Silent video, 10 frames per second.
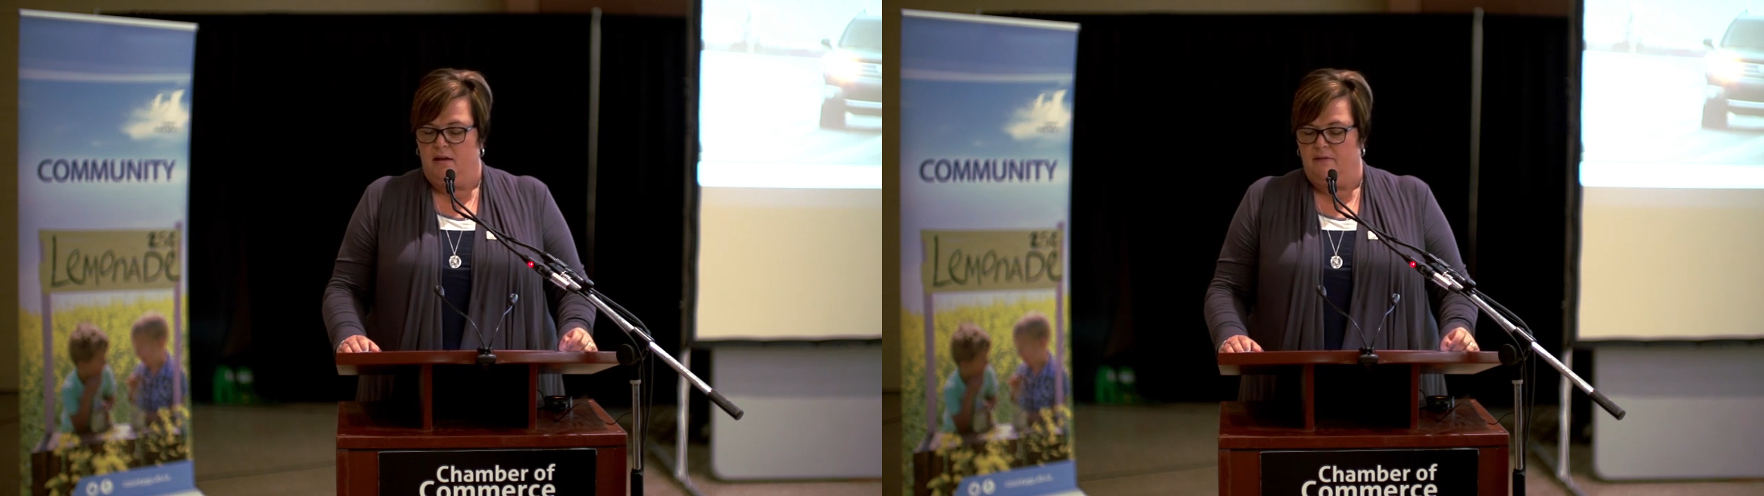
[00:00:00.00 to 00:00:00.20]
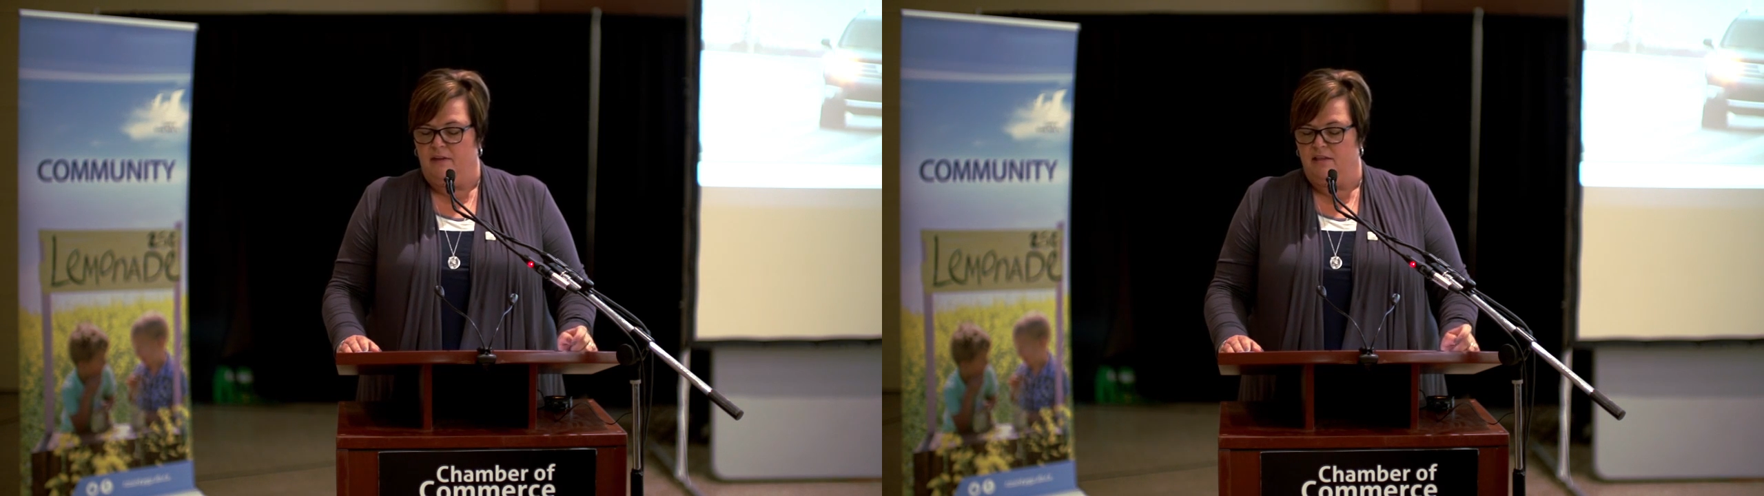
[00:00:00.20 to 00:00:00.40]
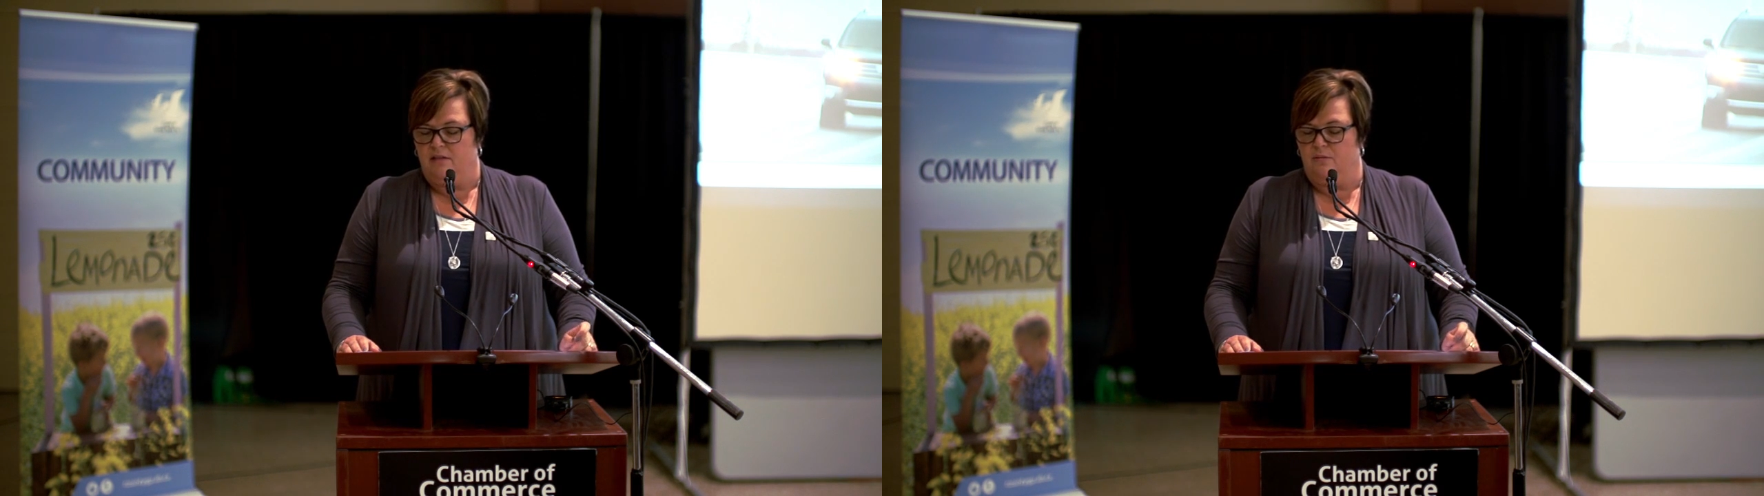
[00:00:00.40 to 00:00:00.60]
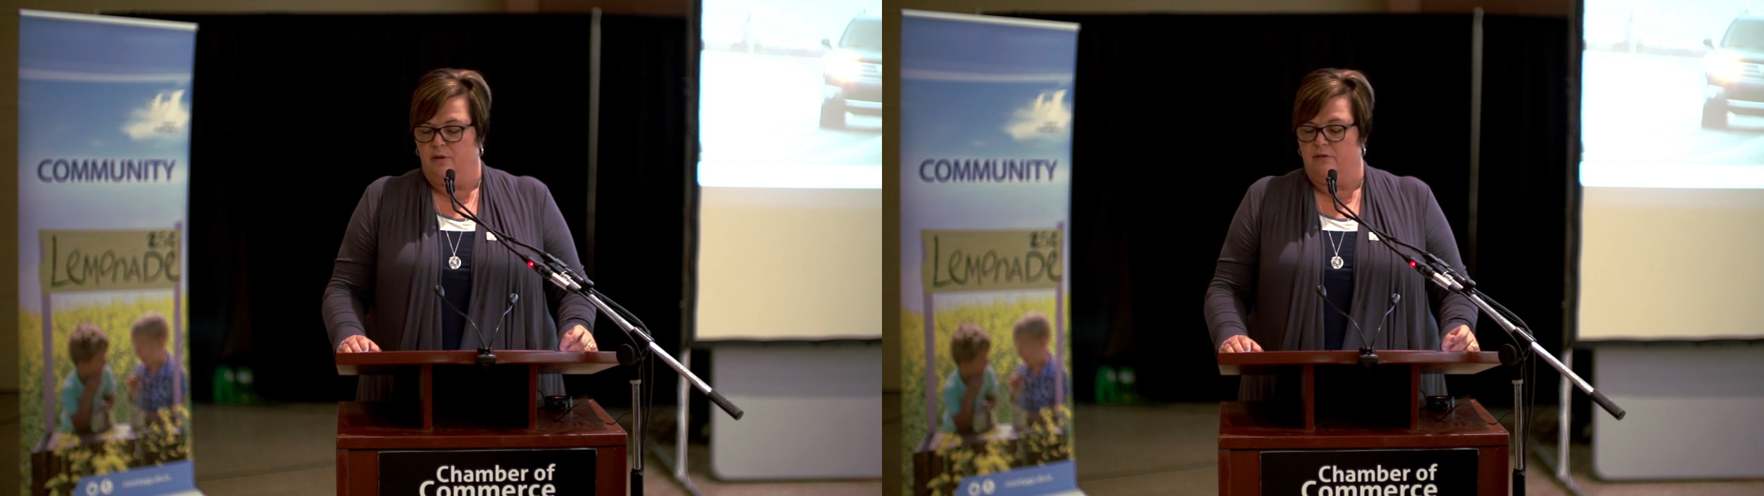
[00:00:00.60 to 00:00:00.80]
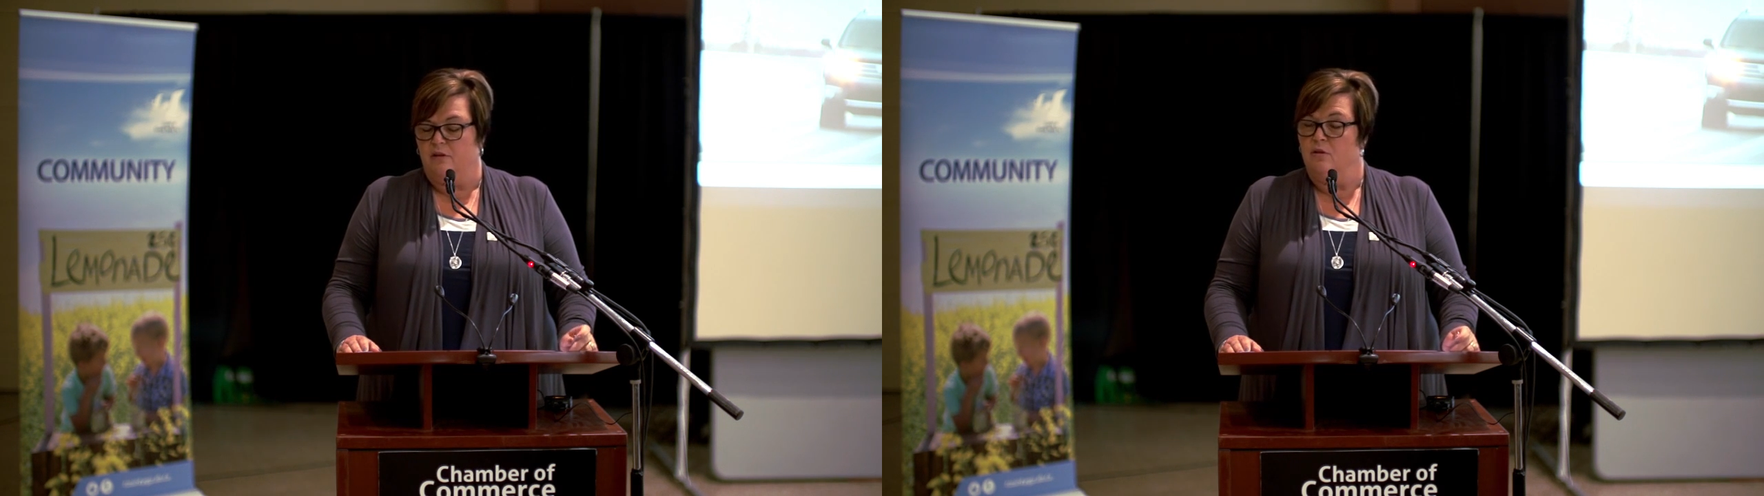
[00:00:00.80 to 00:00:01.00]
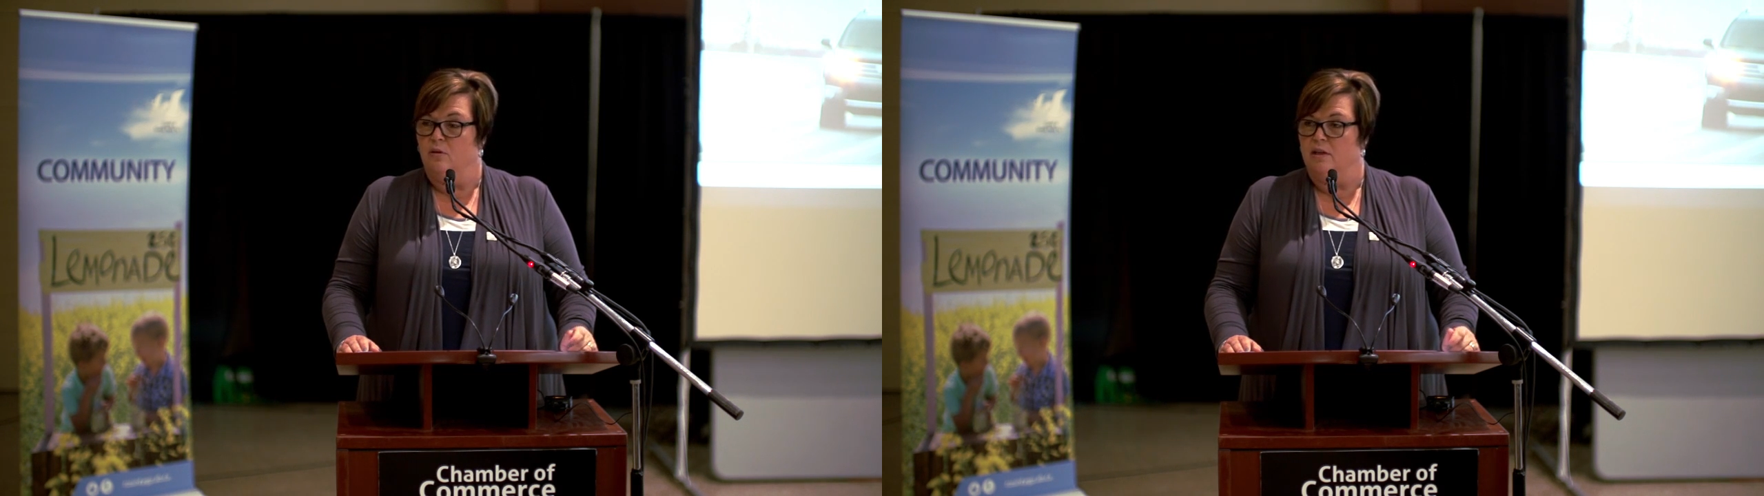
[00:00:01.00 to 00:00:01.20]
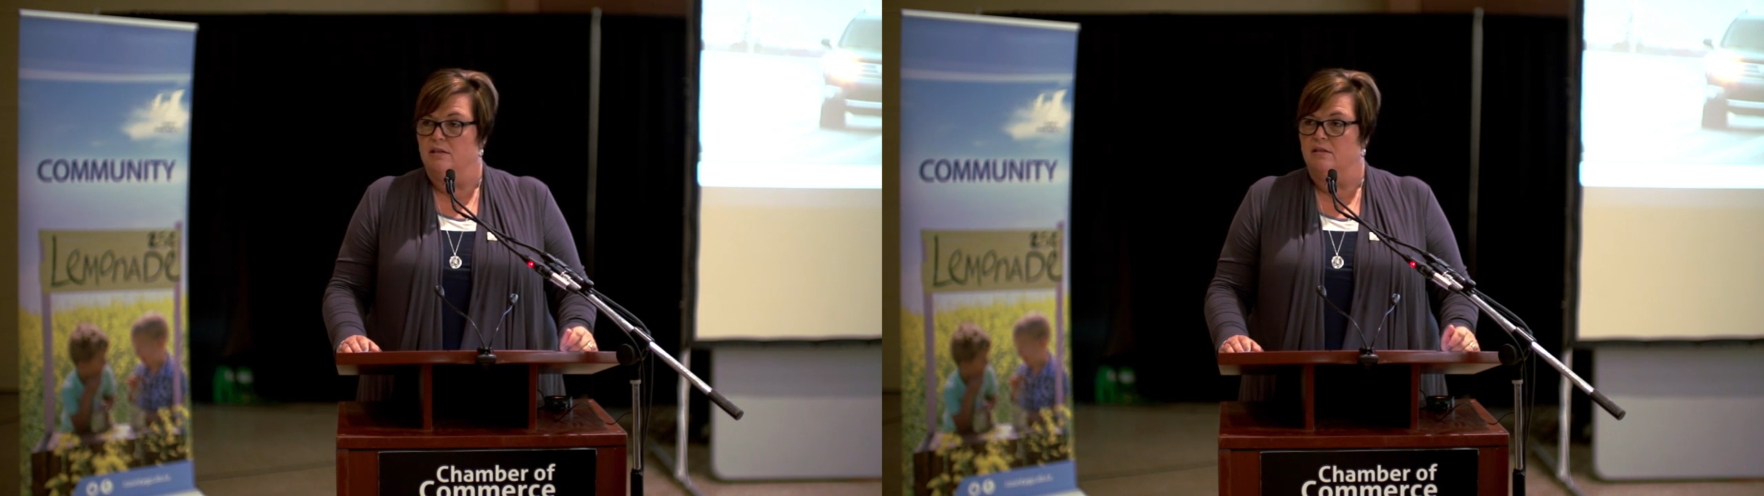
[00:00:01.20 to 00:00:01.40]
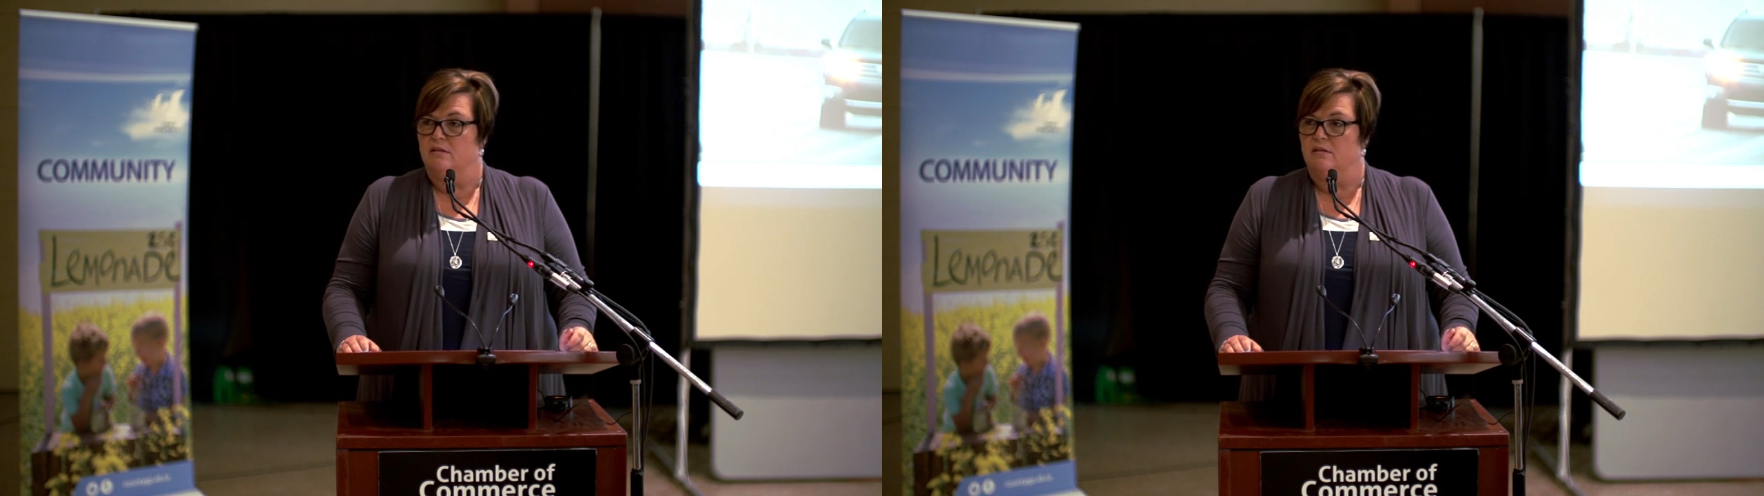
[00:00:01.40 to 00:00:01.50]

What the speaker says: They deal with the noise,